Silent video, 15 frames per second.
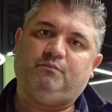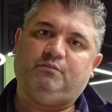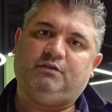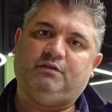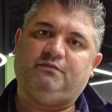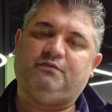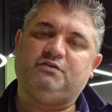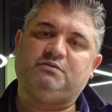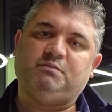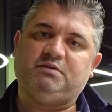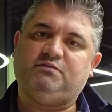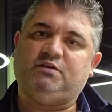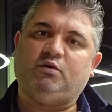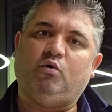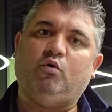difference
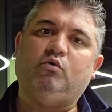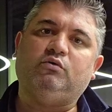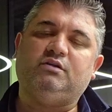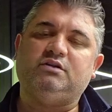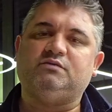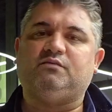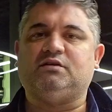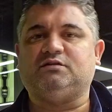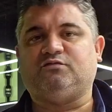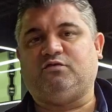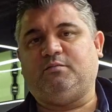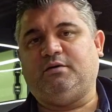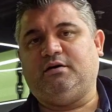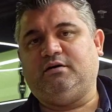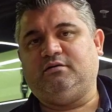between all these ones
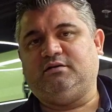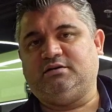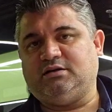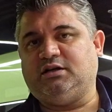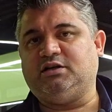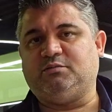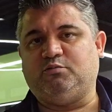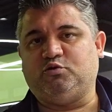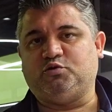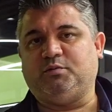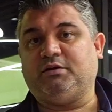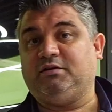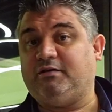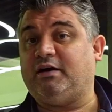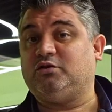from a designer
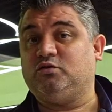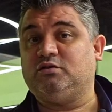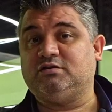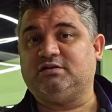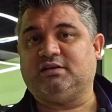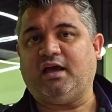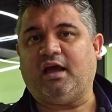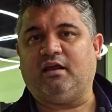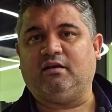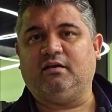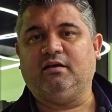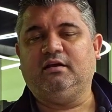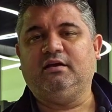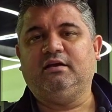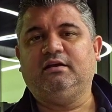perspective, actually scale.
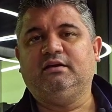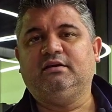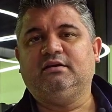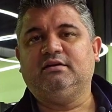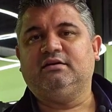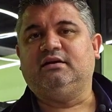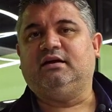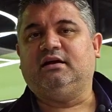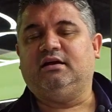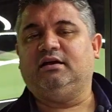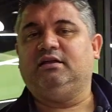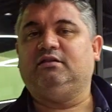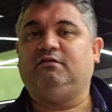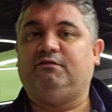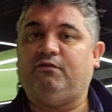
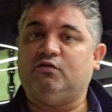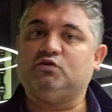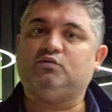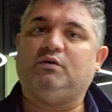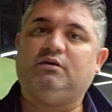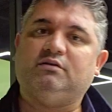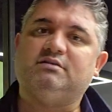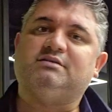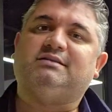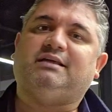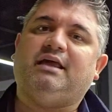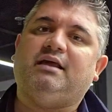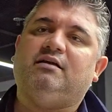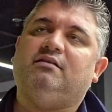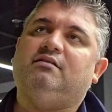In the first one, the
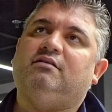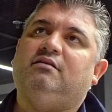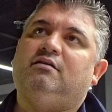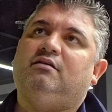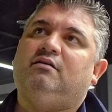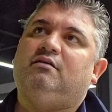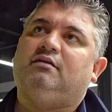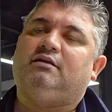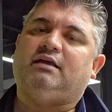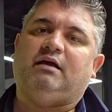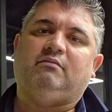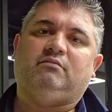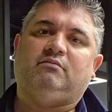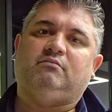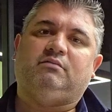scale
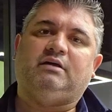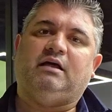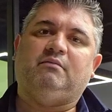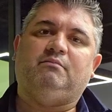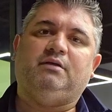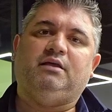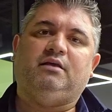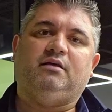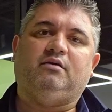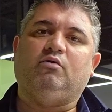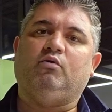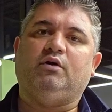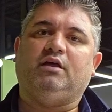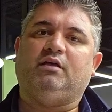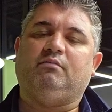can be
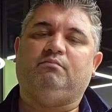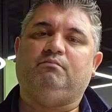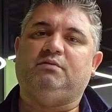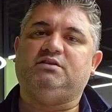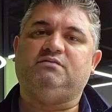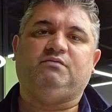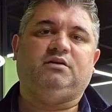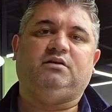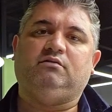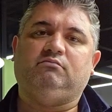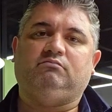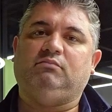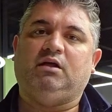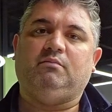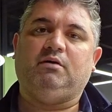going between
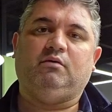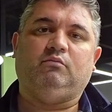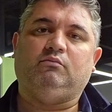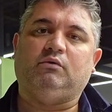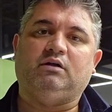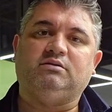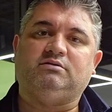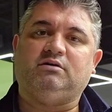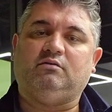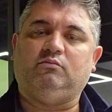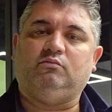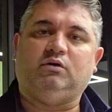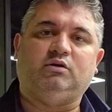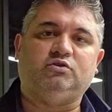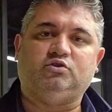maybe
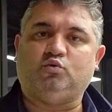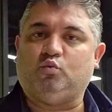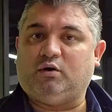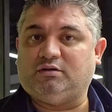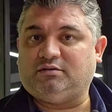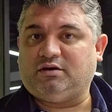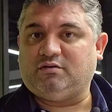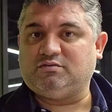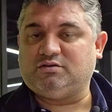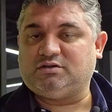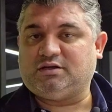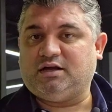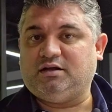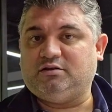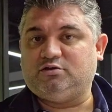1:1000
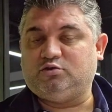scale